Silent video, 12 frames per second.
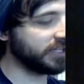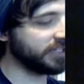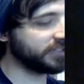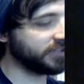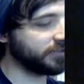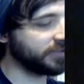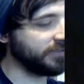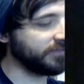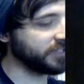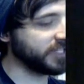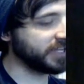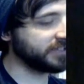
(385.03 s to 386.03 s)
So
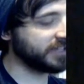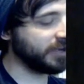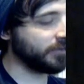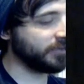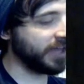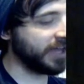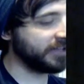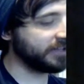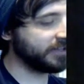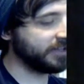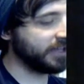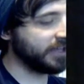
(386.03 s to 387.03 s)
definitely check us out with that.
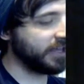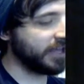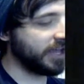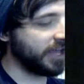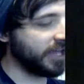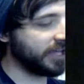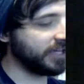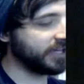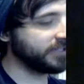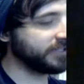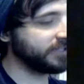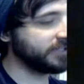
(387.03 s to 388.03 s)

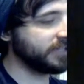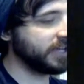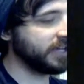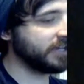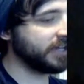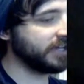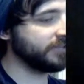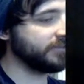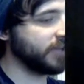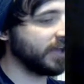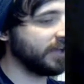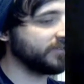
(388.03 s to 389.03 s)
And yeah, and if
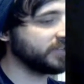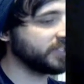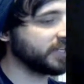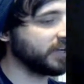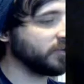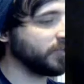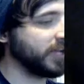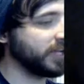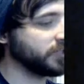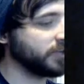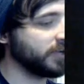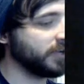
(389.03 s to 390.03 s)
you haven't, check out our
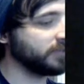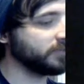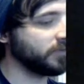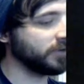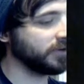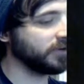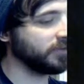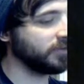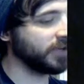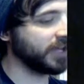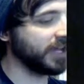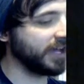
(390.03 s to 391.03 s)
Patreon, where
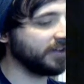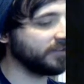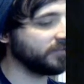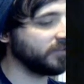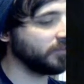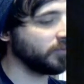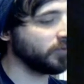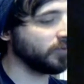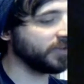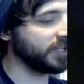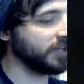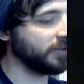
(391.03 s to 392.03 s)
we have
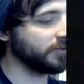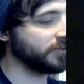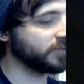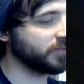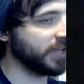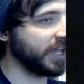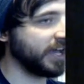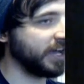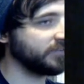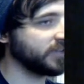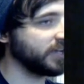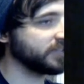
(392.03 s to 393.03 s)
more videos. We
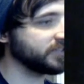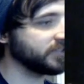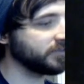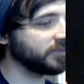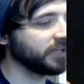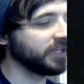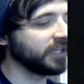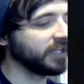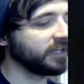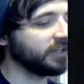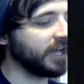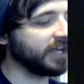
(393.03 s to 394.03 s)
have custom
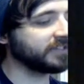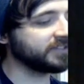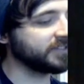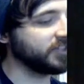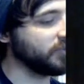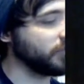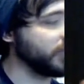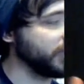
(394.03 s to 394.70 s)
classes that you can bring